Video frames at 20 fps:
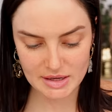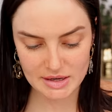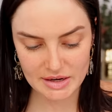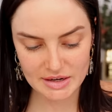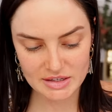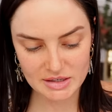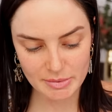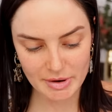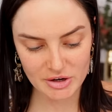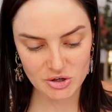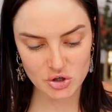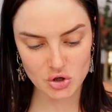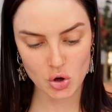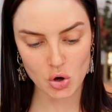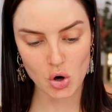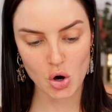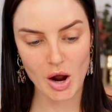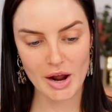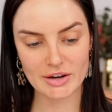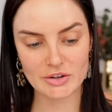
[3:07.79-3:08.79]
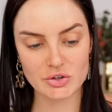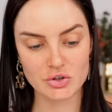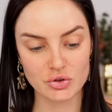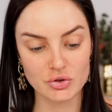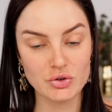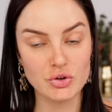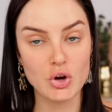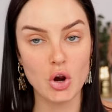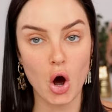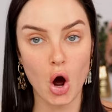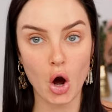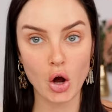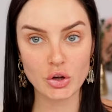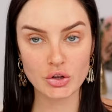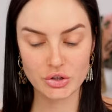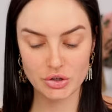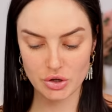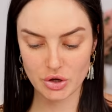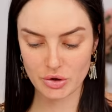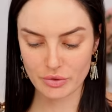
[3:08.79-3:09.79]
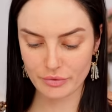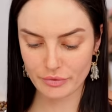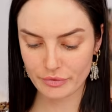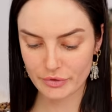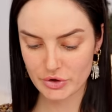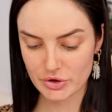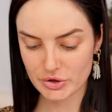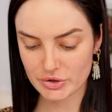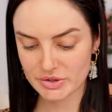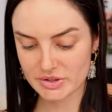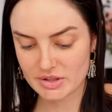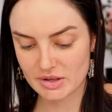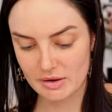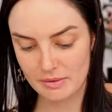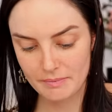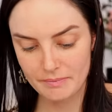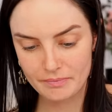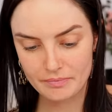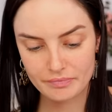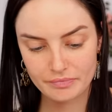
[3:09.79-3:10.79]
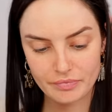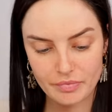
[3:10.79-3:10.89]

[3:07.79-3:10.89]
I need to make sure I do not confuse them.